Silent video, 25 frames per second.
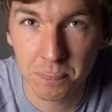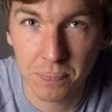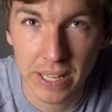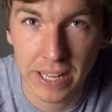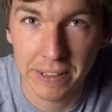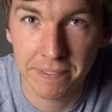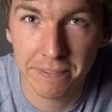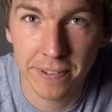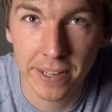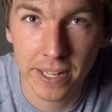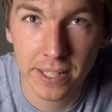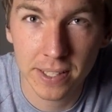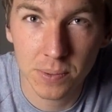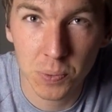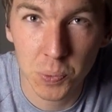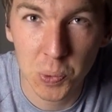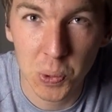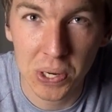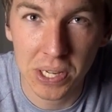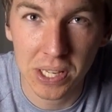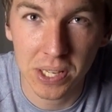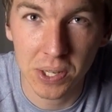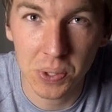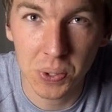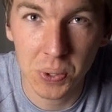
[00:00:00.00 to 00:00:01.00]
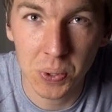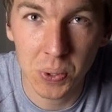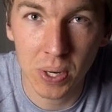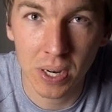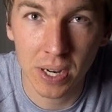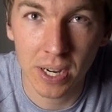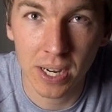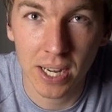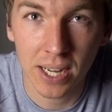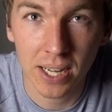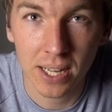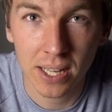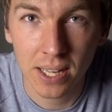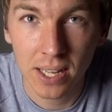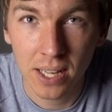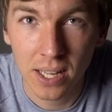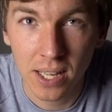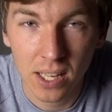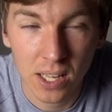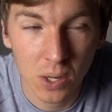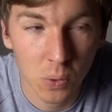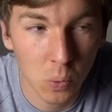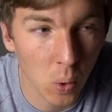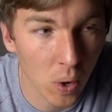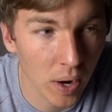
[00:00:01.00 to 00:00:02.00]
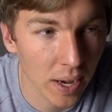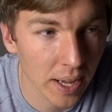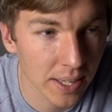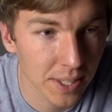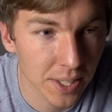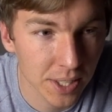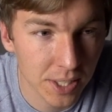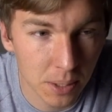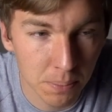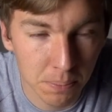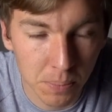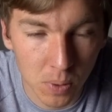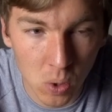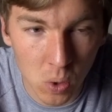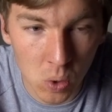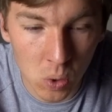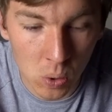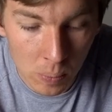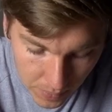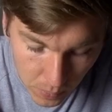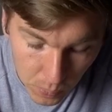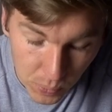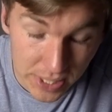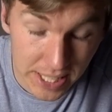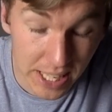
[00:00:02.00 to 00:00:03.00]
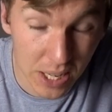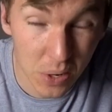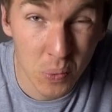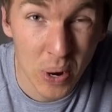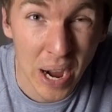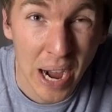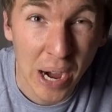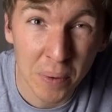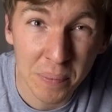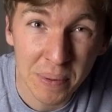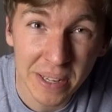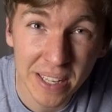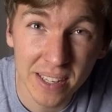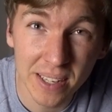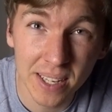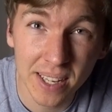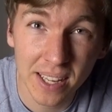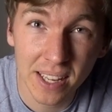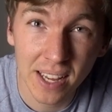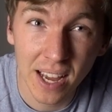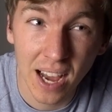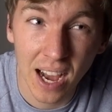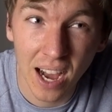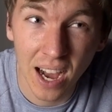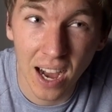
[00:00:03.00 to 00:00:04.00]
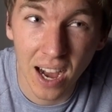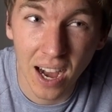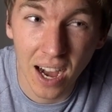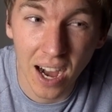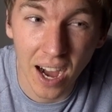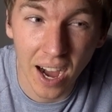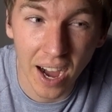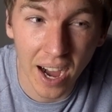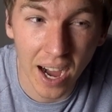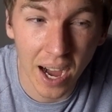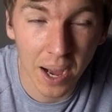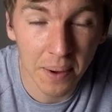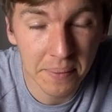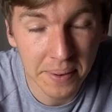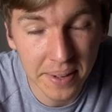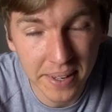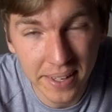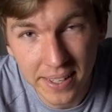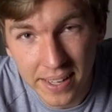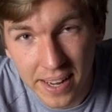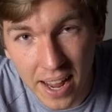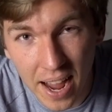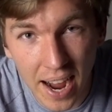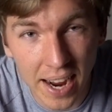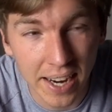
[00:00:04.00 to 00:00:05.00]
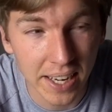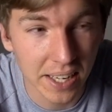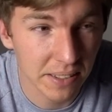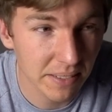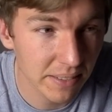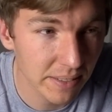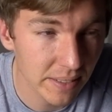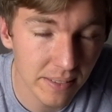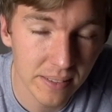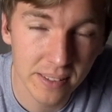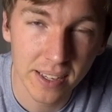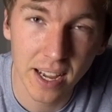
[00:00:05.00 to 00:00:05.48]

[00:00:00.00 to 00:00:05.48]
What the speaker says: It fits what you want in just a bowl. Did it wow me? I mean, kind of.